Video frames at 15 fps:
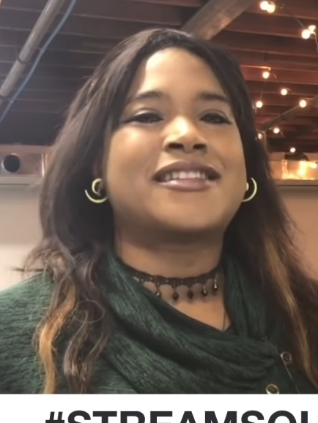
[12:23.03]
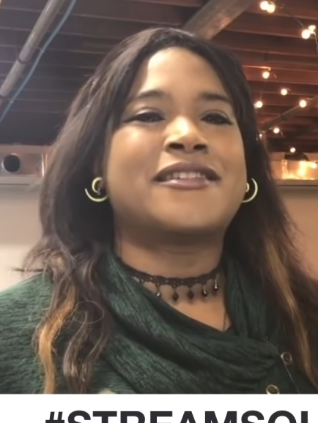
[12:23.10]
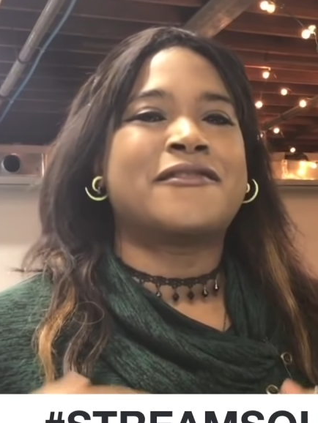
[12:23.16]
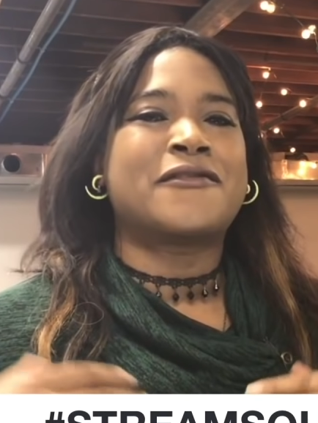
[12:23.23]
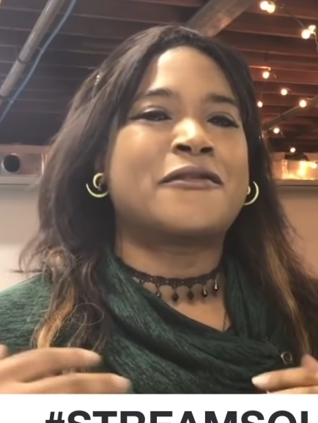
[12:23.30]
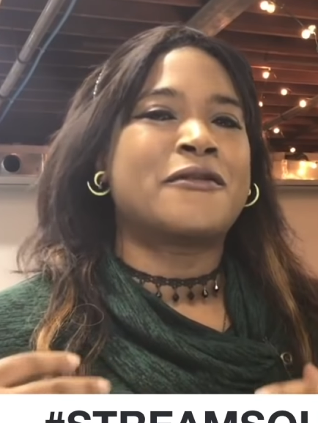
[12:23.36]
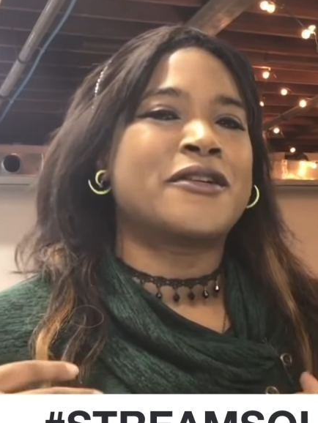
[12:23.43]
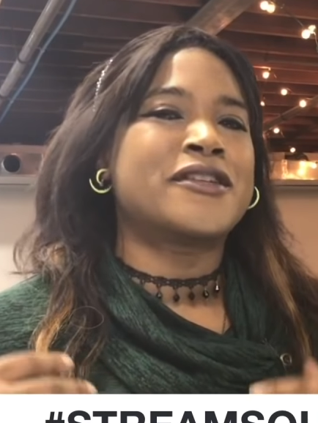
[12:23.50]
So
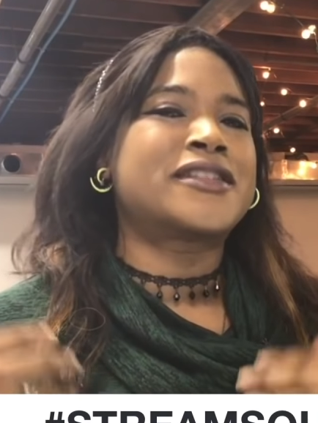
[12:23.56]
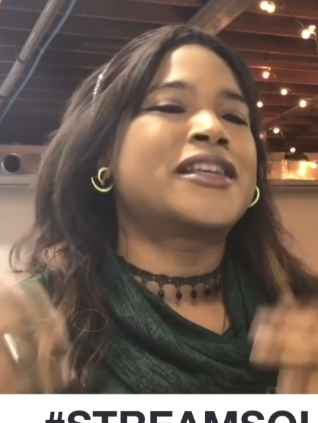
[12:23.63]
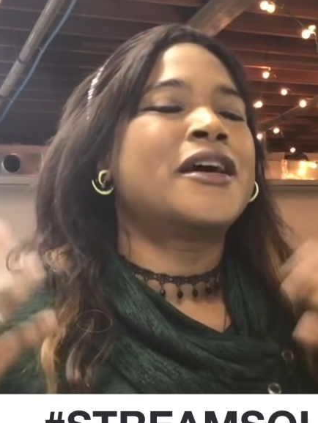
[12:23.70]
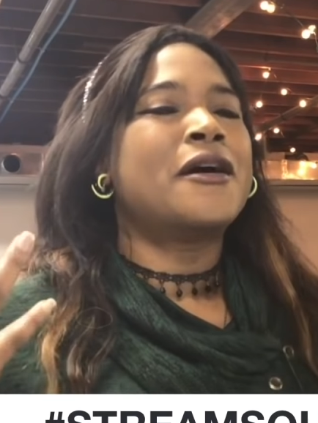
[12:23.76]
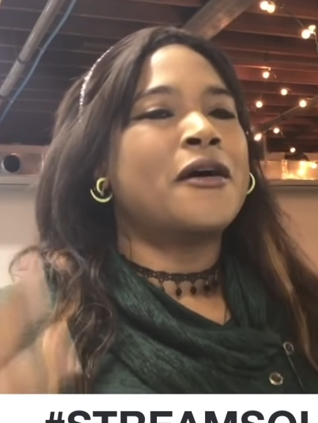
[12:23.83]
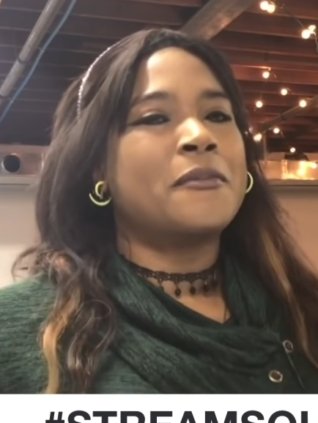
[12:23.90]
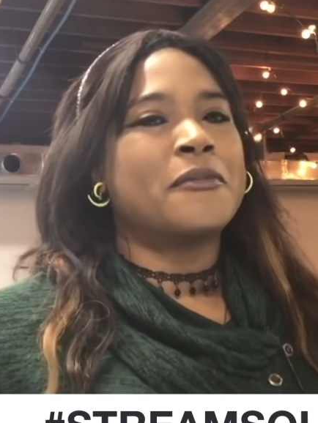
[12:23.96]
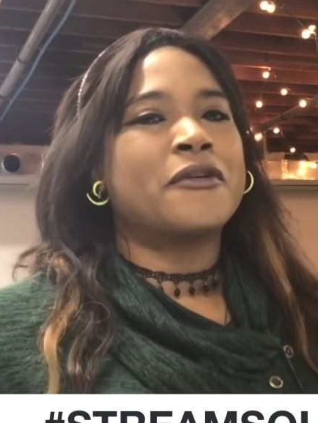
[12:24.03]
of course,
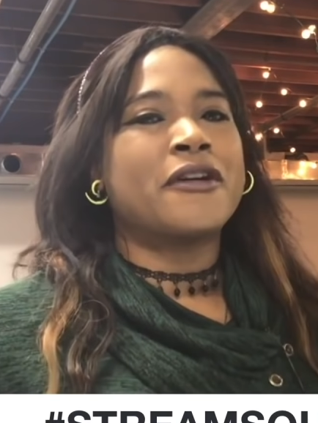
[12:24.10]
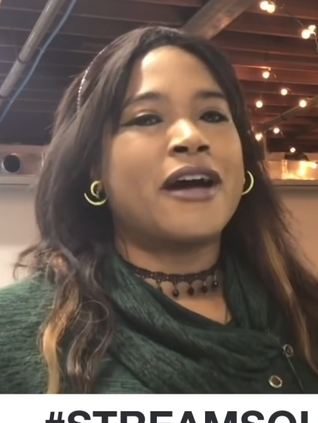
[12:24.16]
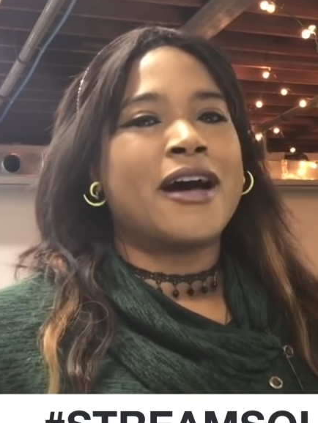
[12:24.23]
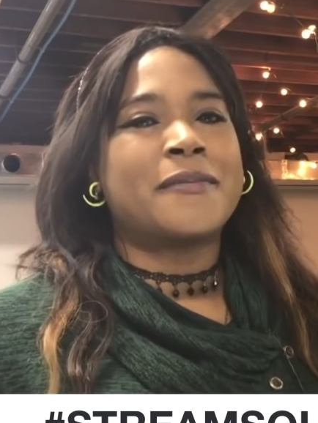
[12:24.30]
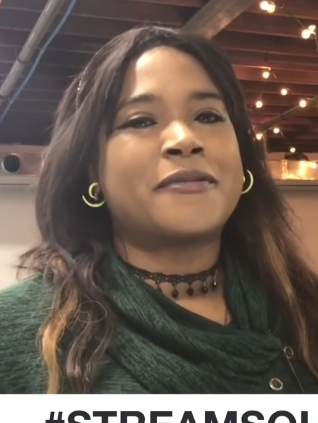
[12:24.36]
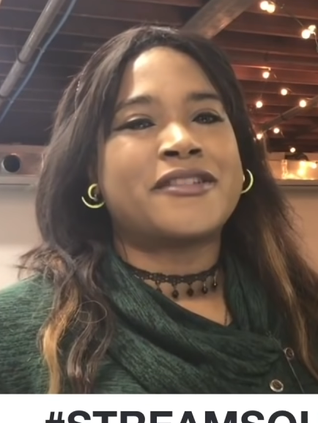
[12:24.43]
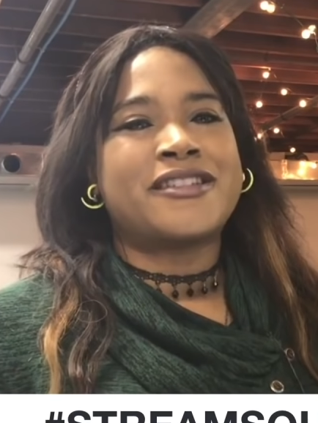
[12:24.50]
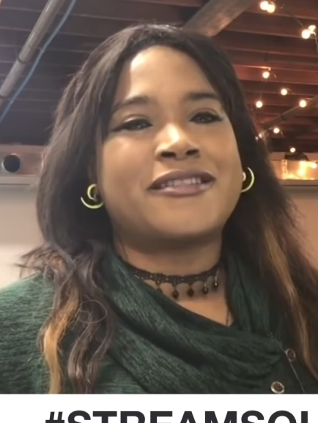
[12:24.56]
more
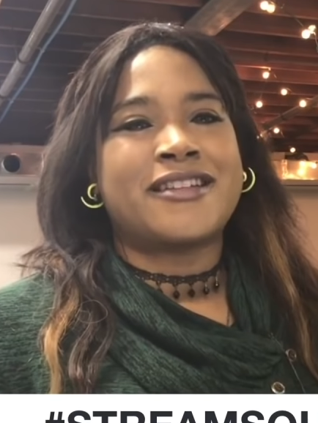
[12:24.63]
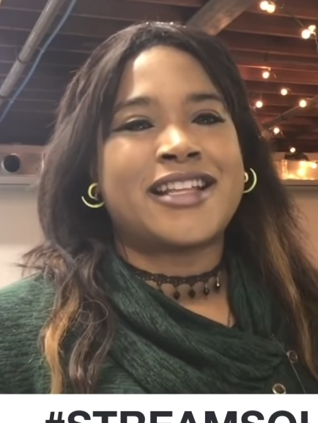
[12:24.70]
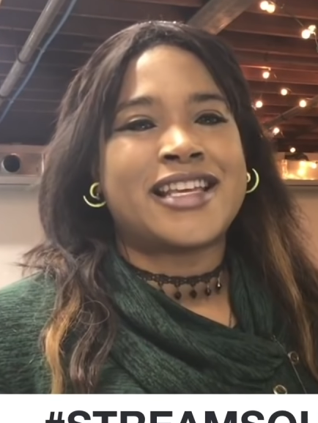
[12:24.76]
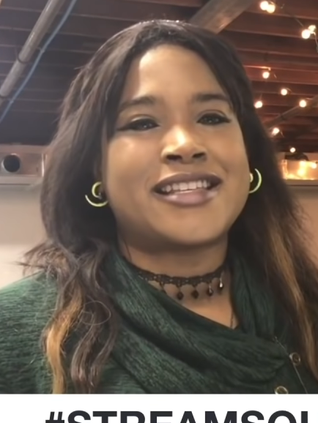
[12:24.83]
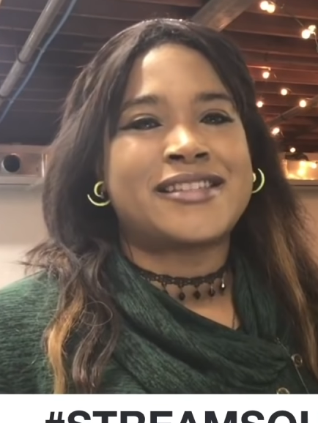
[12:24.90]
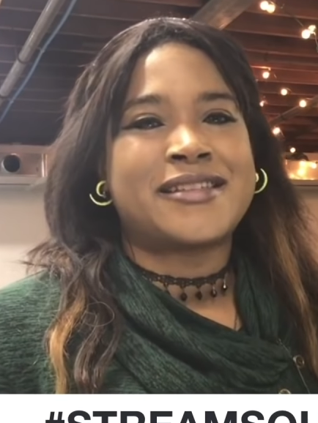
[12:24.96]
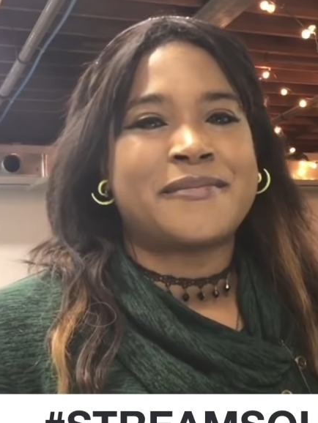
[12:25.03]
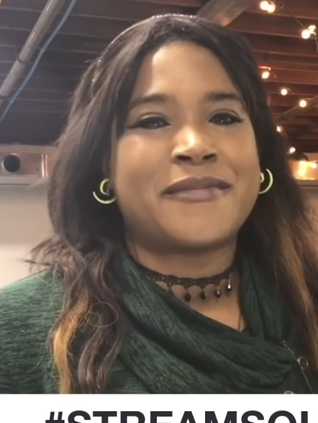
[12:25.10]

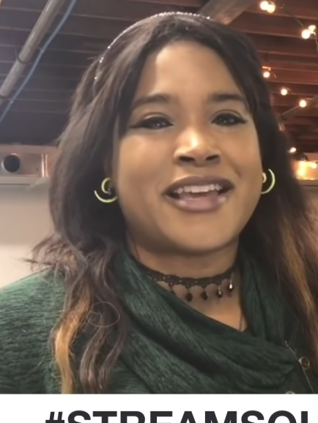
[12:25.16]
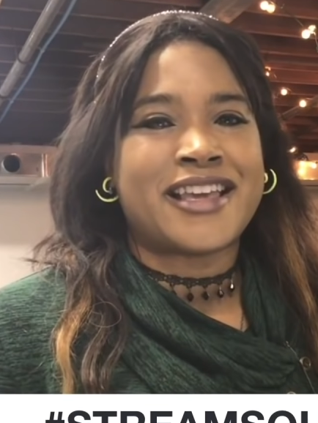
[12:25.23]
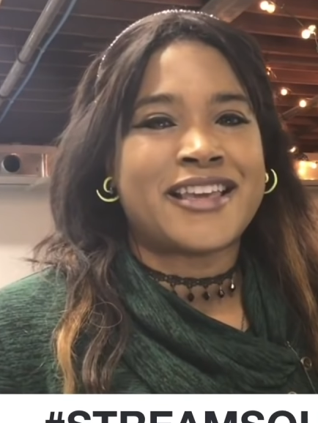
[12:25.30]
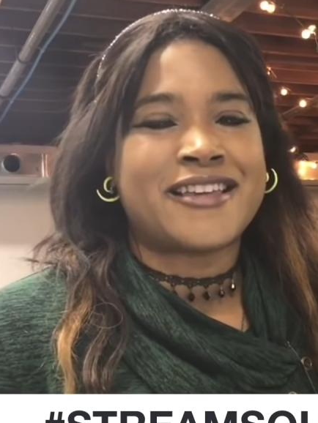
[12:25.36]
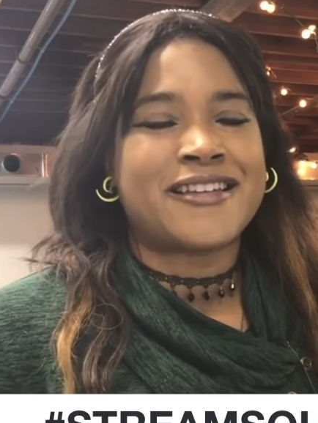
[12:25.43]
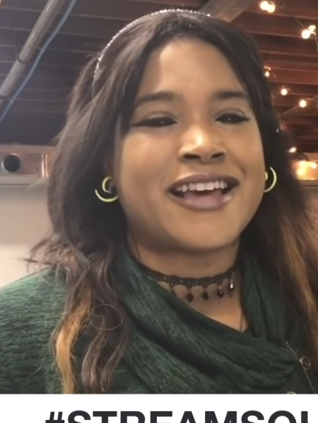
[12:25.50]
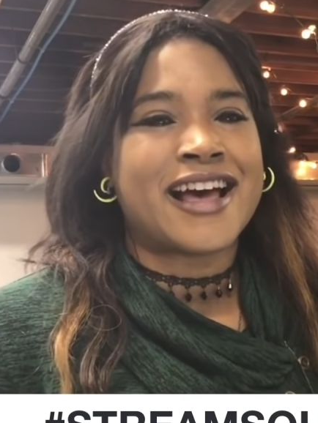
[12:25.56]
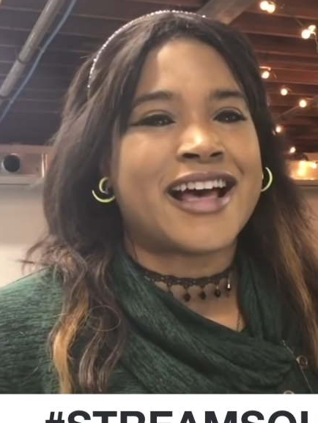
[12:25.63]
opportunities to meet
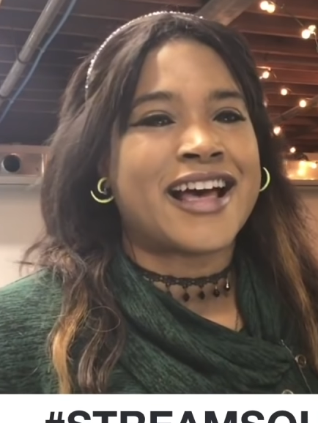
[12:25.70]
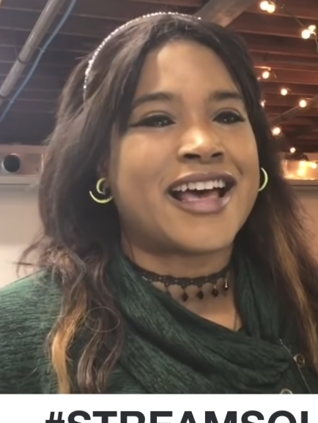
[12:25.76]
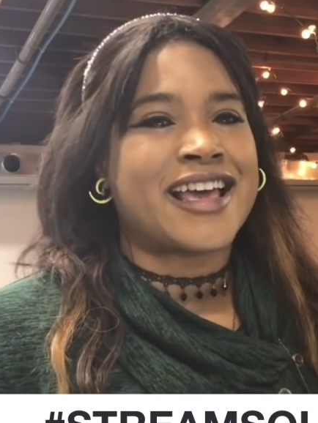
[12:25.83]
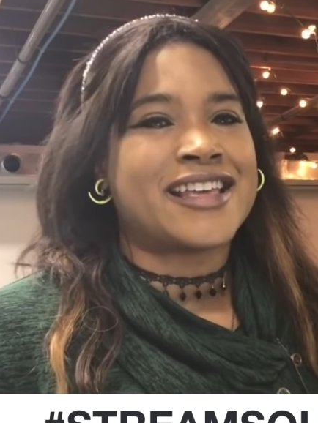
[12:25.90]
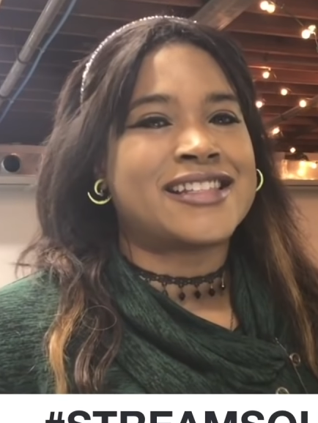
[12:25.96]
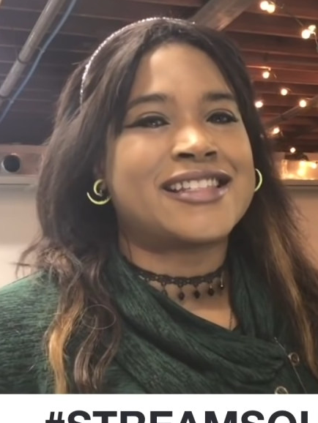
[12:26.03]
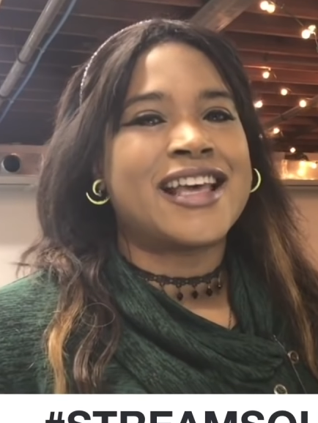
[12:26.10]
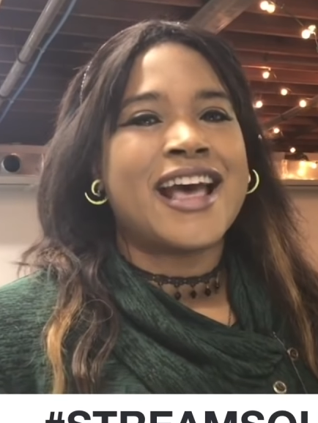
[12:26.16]
you
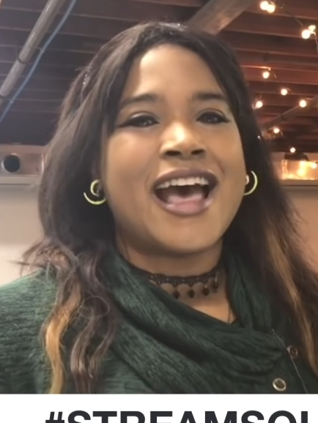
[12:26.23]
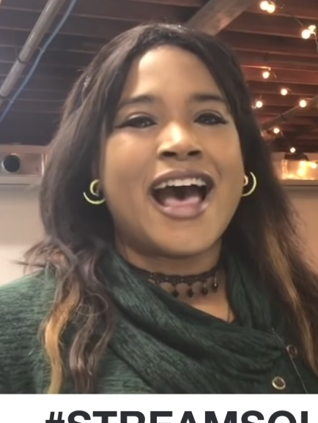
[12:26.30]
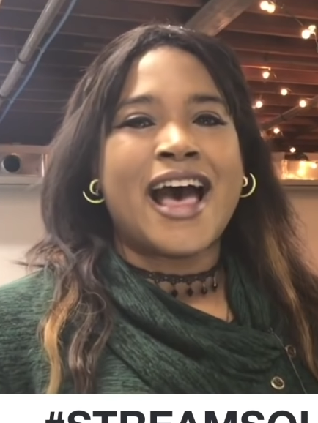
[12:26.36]
guys.